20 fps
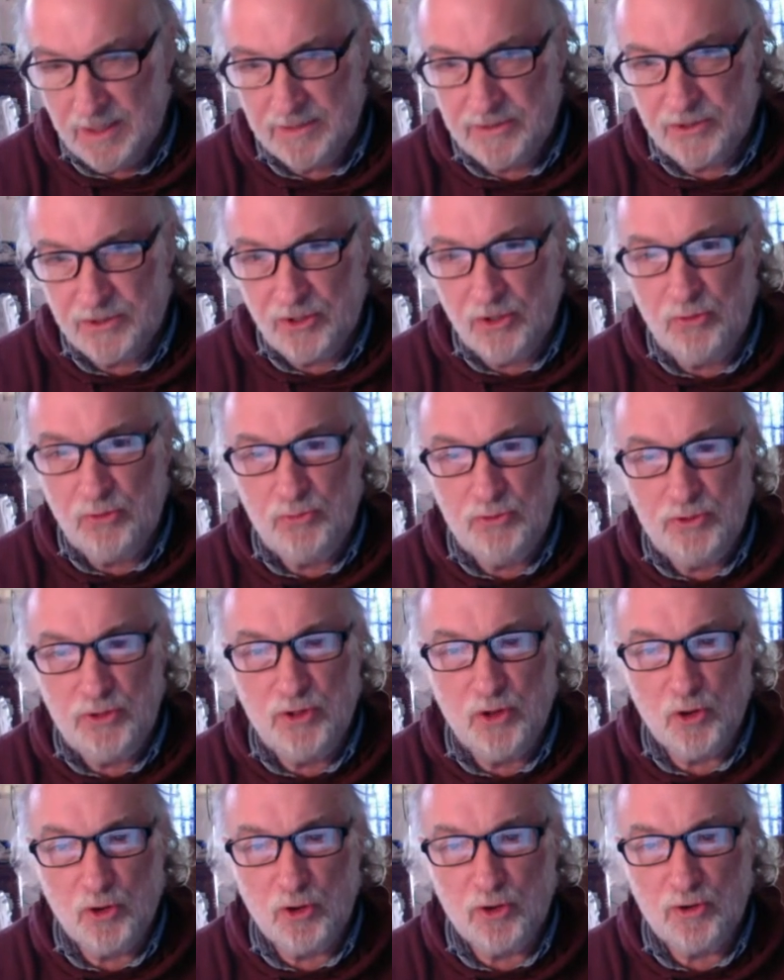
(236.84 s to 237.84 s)
Do you
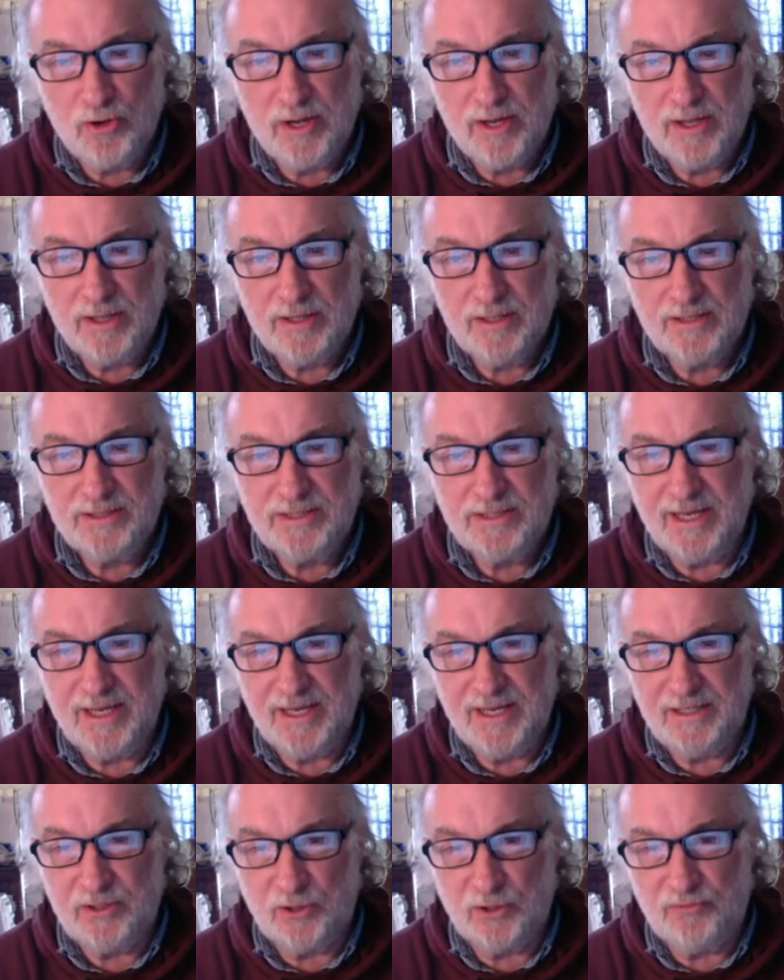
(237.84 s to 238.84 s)
yearn to
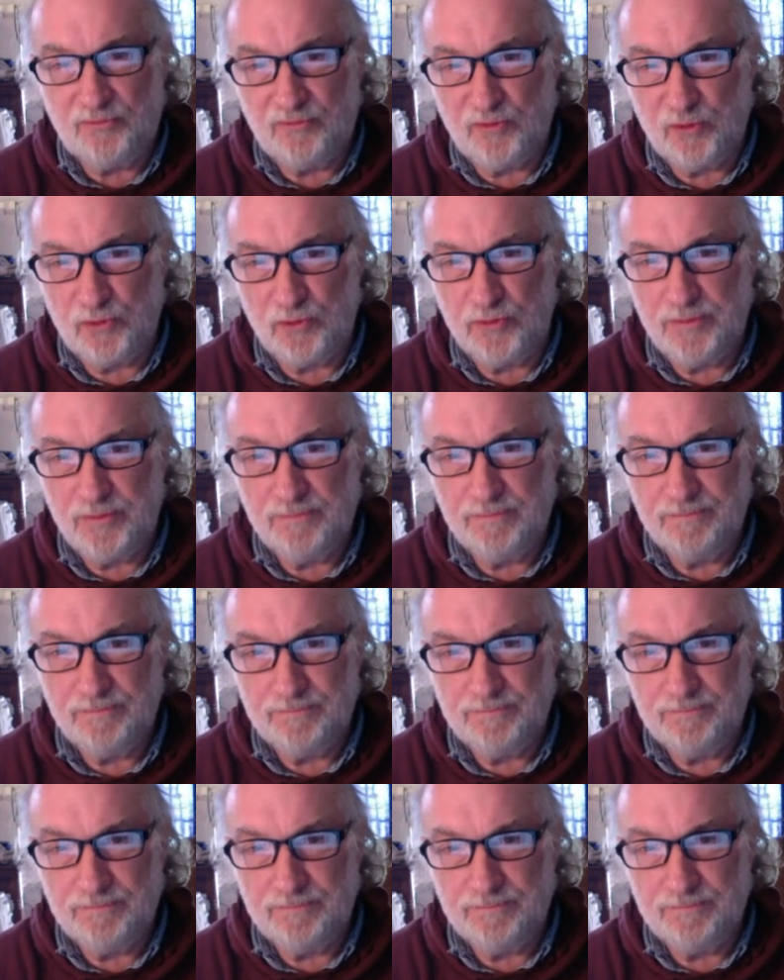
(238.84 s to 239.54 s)
eat good food?